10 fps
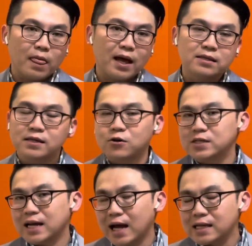I think God's
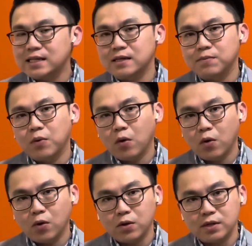answer to
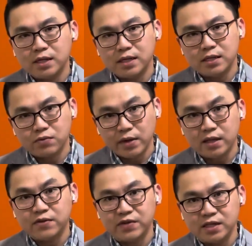Paul is
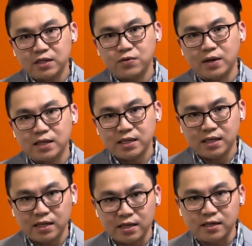relevant to us
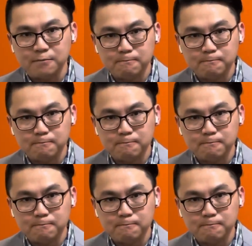here.